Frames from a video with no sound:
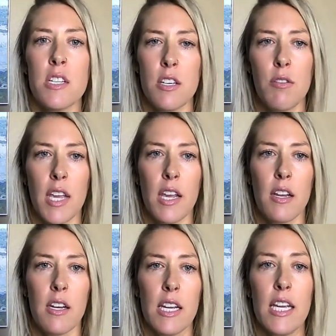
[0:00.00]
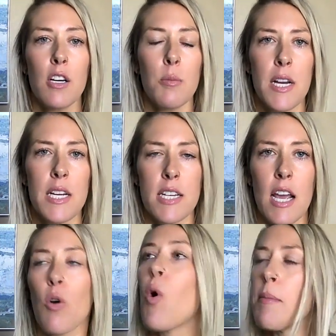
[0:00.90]
So you can't heal by
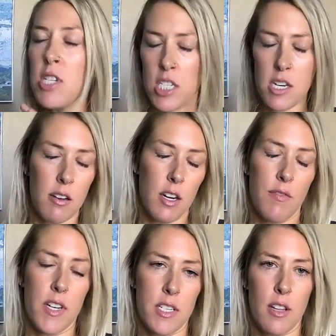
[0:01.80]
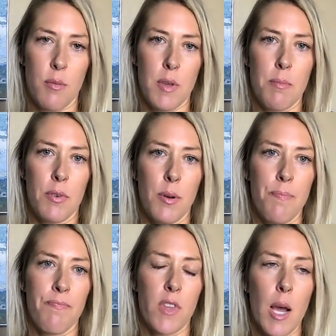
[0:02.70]
saying, well, I'm just not going to fix other
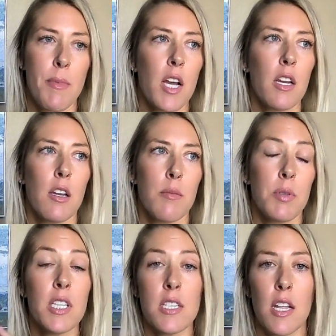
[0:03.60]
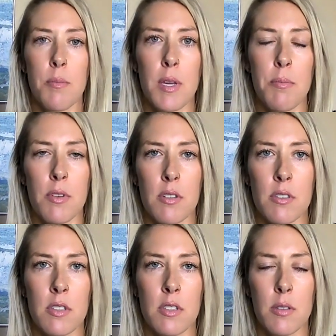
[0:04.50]
people. I'm not going to please other
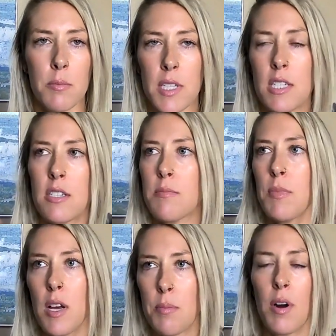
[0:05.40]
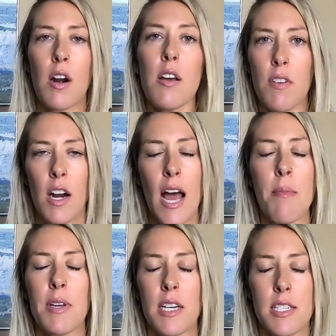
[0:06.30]
people. Because a part of our
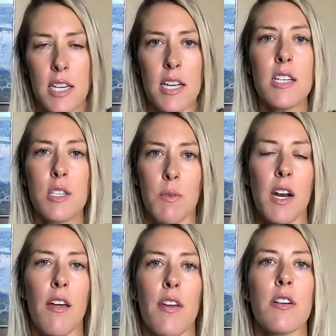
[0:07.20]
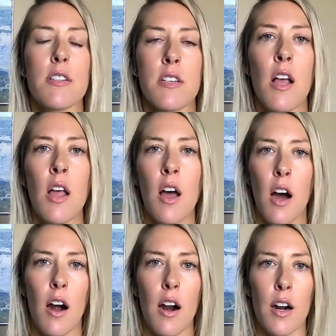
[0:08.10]
happiness is when others
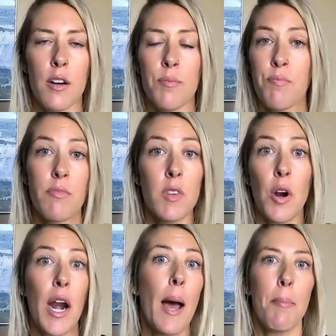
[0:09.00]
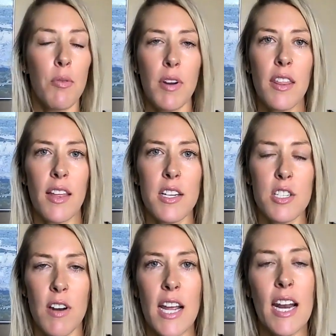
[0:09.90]
are are happy with
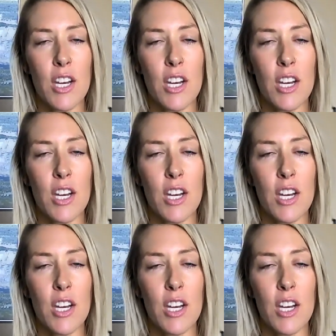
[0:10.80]
us, right?